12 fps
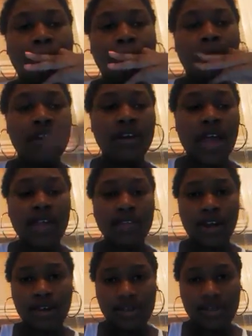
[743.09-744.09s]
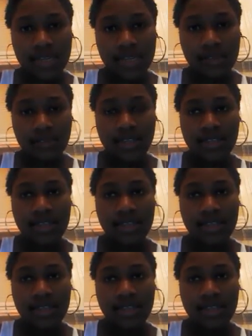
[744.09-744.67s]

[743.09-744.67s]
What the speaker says: they're not learning these